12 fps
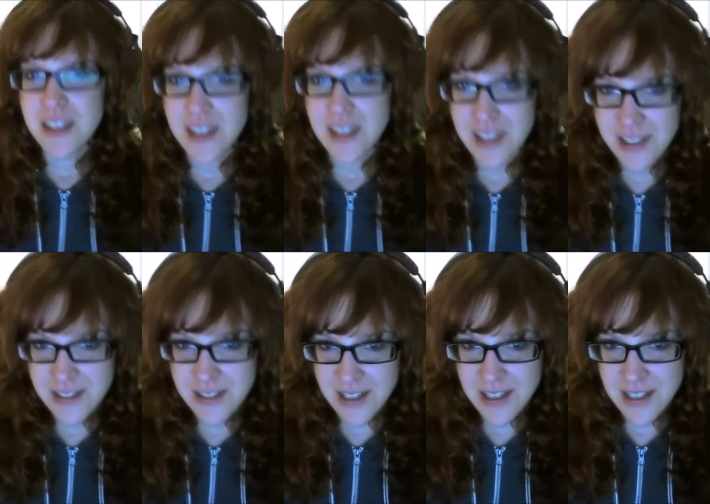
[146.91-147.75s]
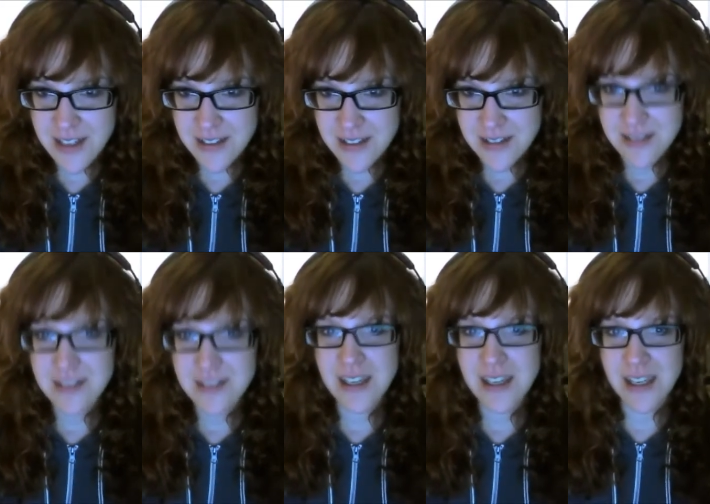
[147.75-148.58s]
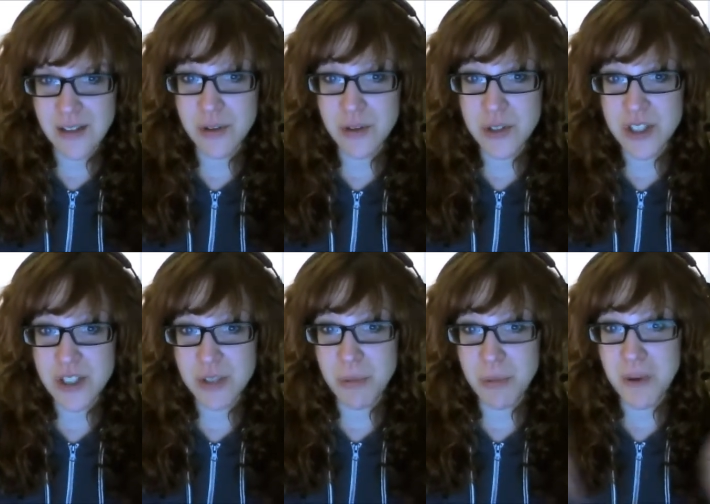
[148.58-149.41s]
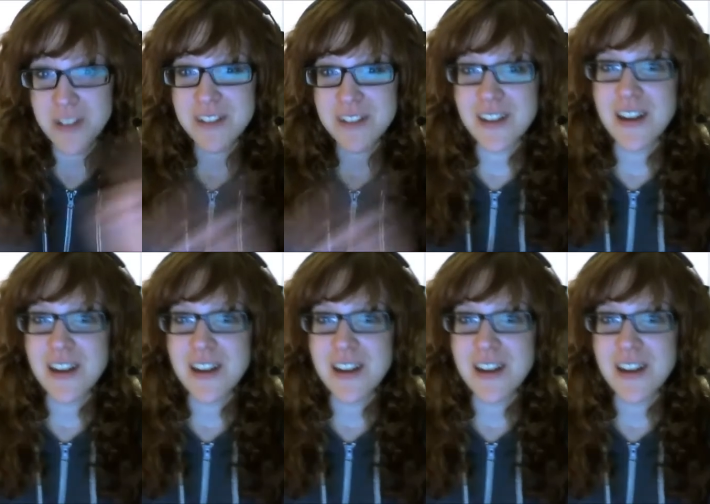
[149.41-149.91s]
easily, in quotation marks,